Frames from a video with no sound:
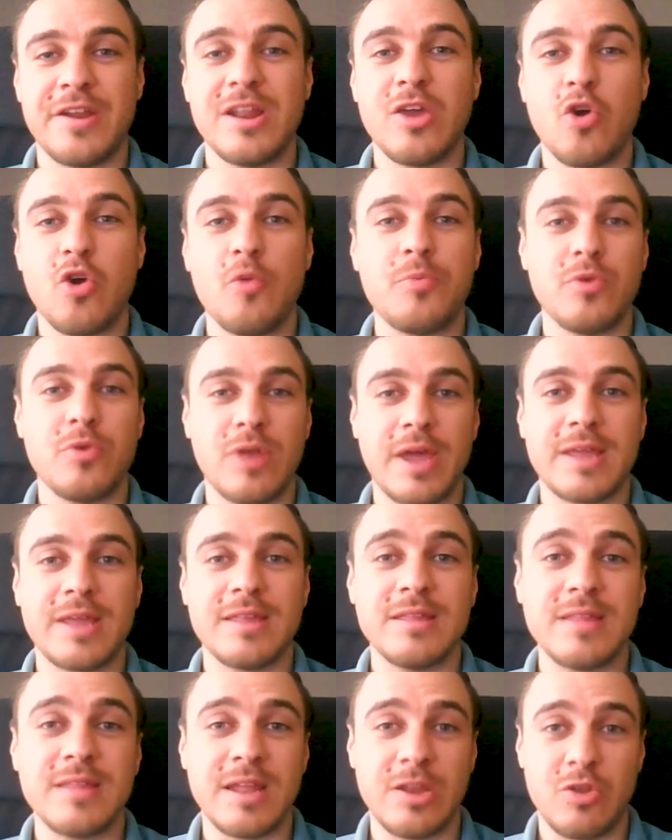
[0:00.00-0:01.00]
hope you liked
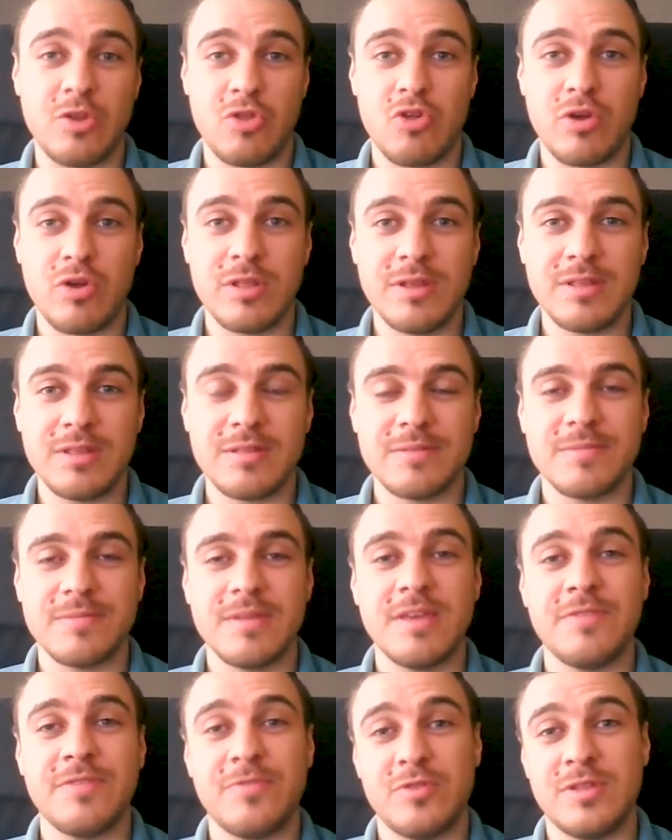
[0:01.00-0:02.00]
it and enjoyed it.
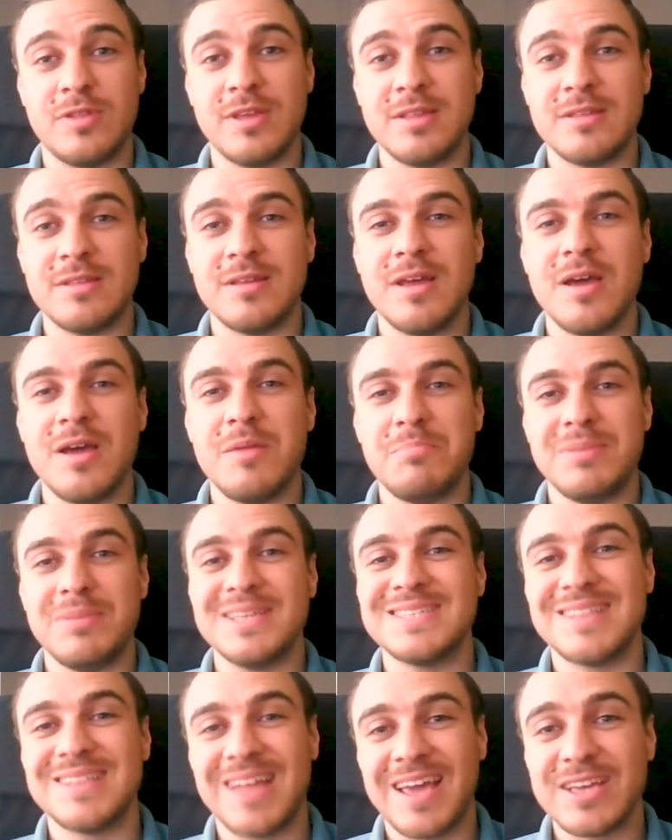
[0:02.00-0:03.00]
If you did,
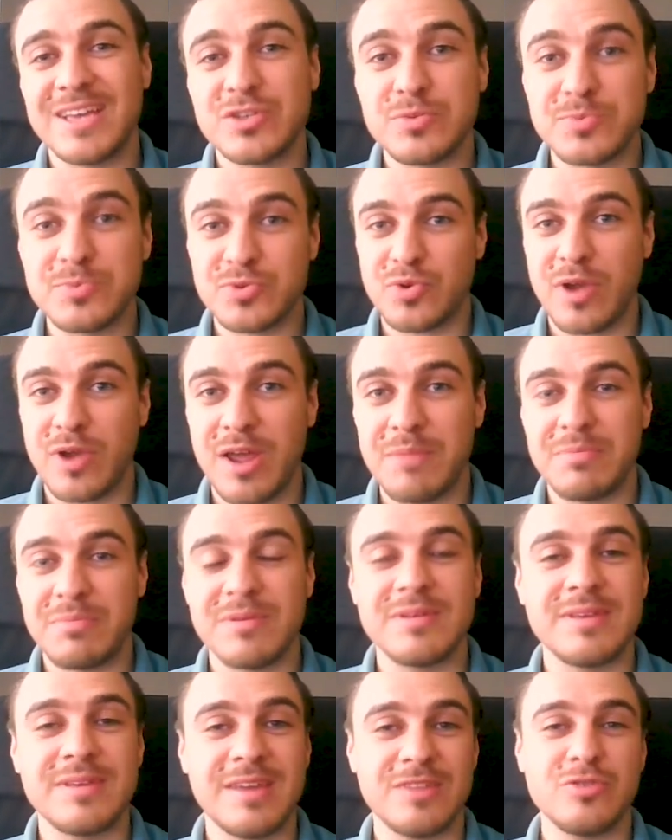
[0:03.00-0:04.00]
please like, subscribe,
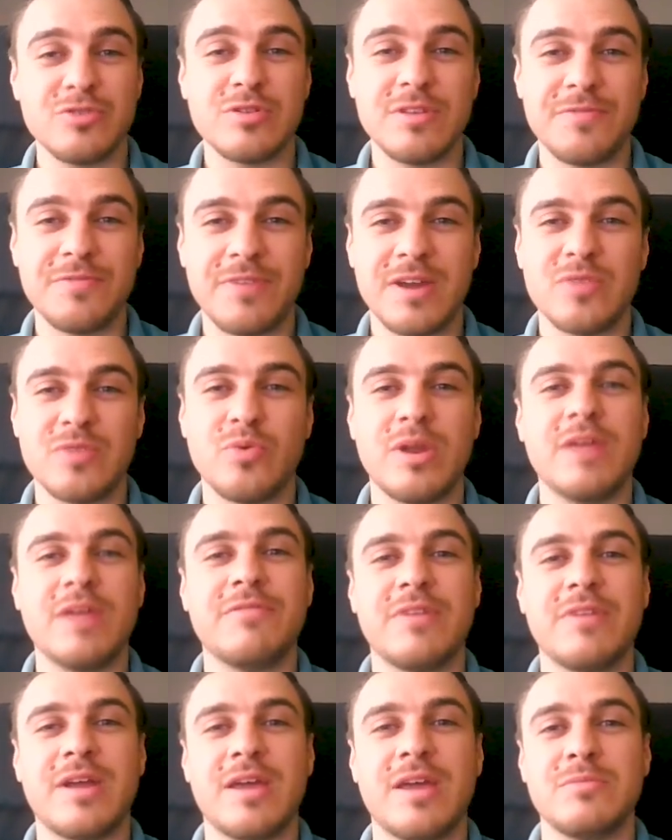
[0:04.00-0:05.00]
get notified
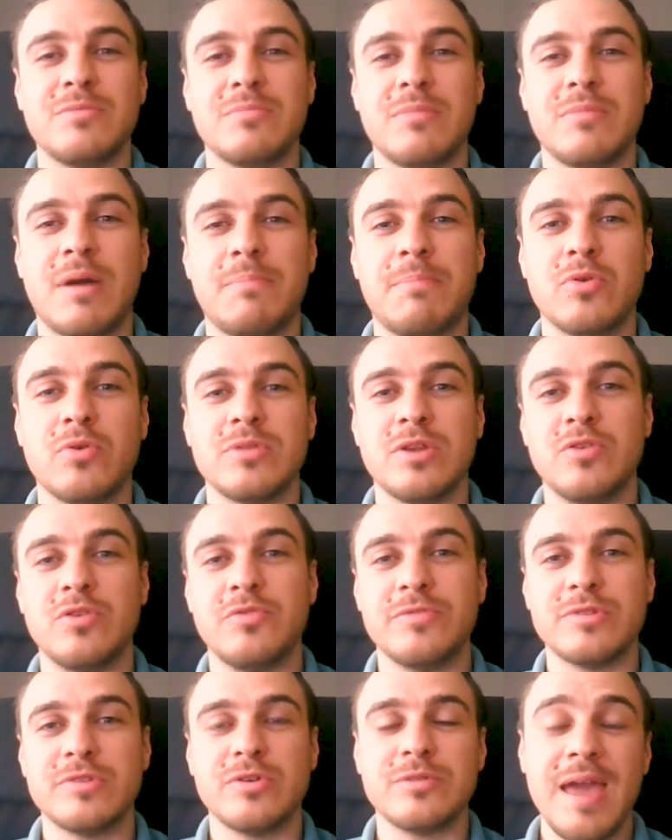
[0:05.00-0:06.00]
whenever I upload a new
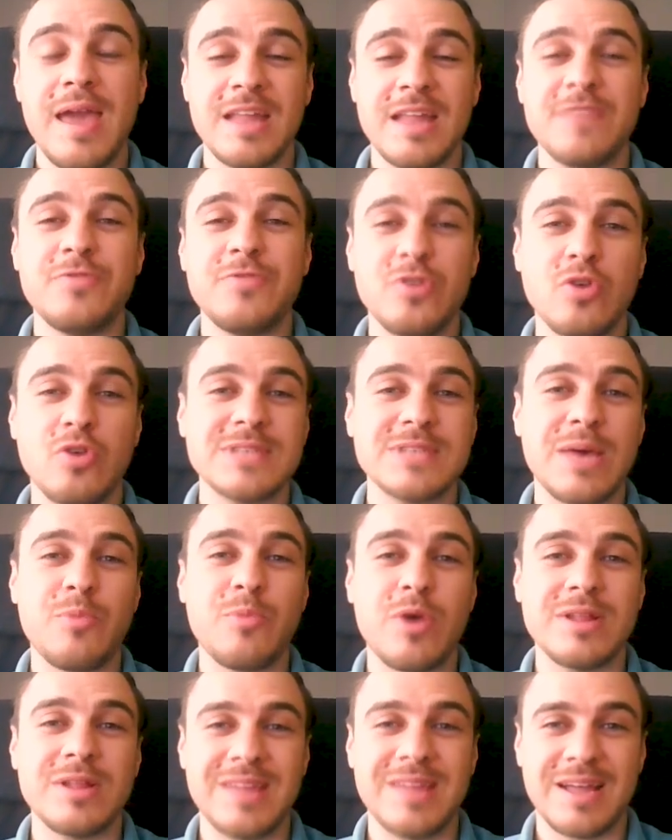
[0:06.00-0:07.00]
video. And if you know
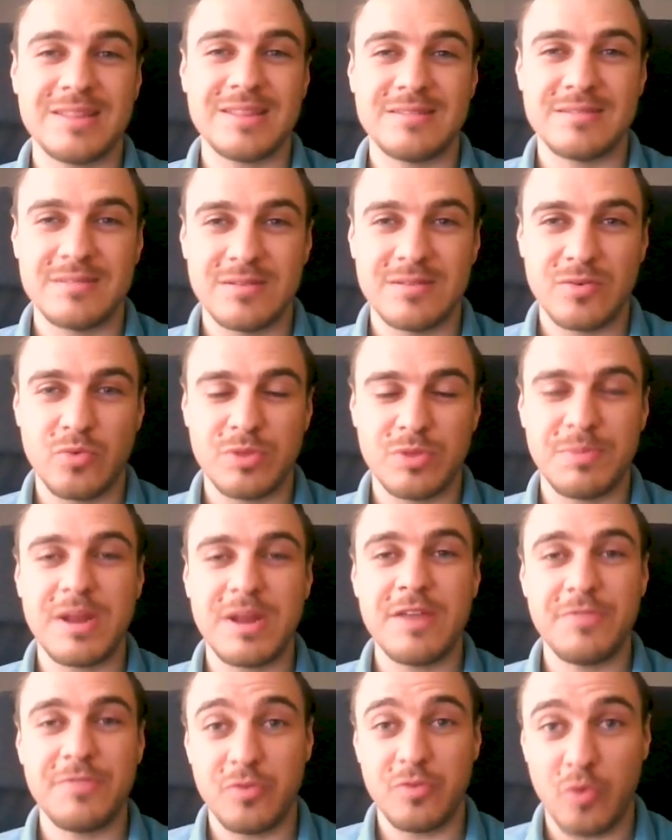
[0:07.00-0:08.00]
someone that would
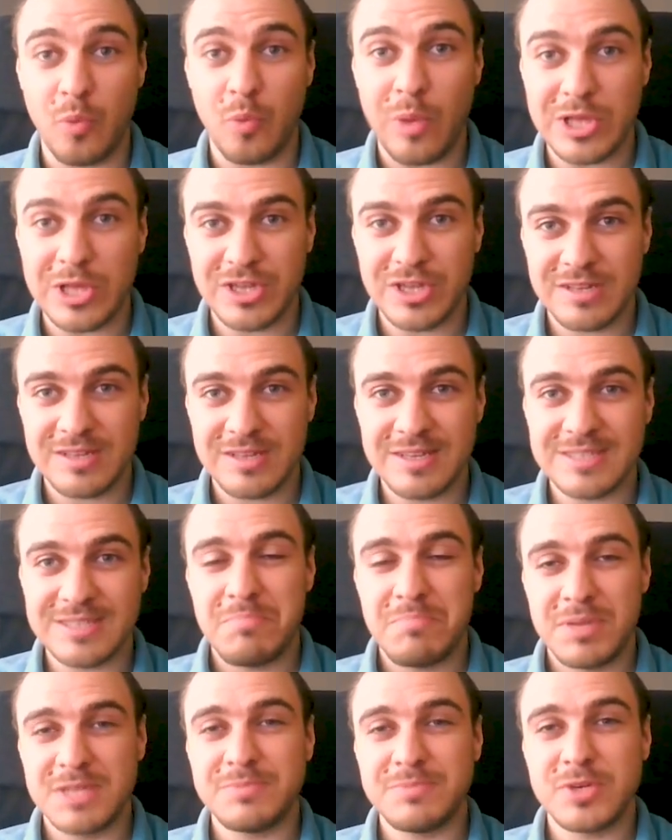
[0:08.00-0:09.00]
benefit from watching this,
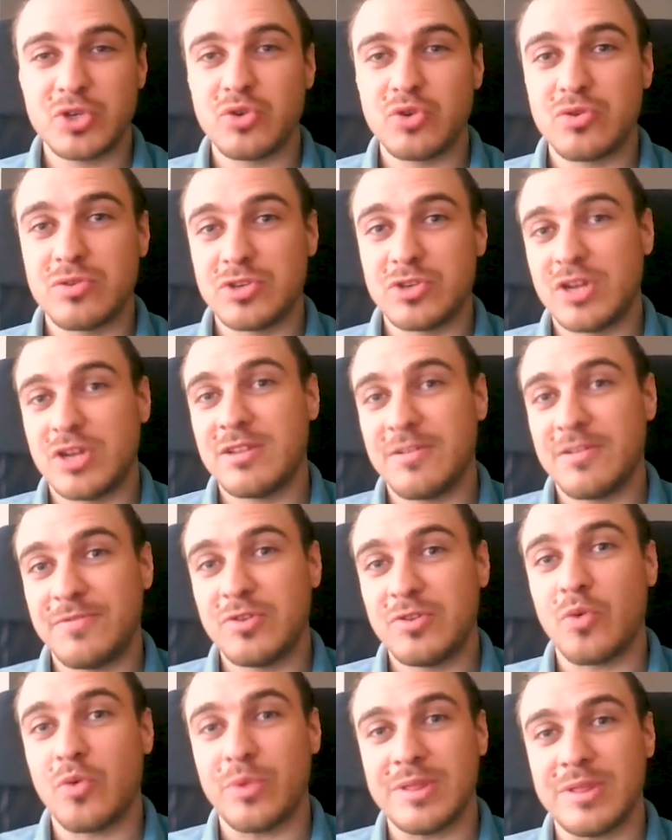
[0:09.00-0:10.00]
please be sure to share the
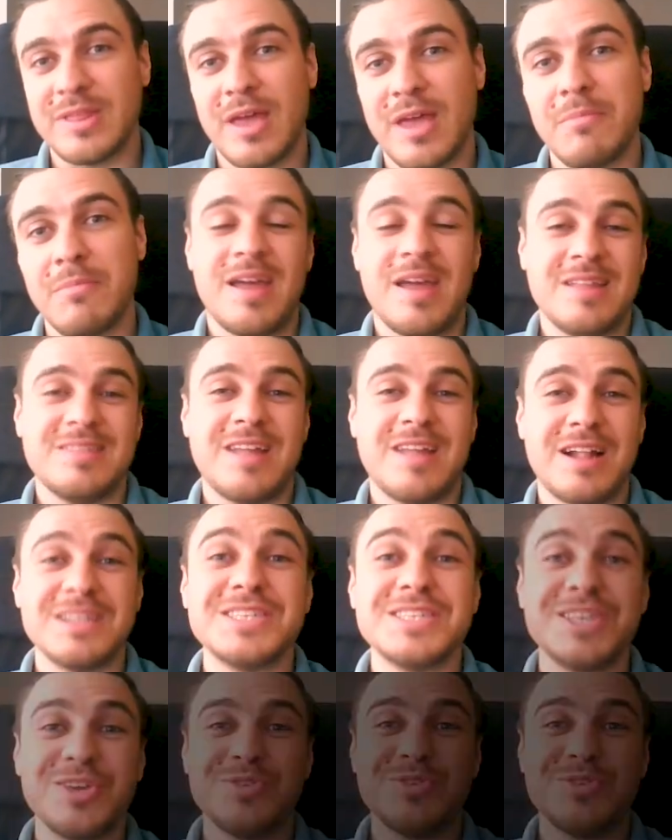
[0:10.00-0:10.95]
video with them, and I'll see you in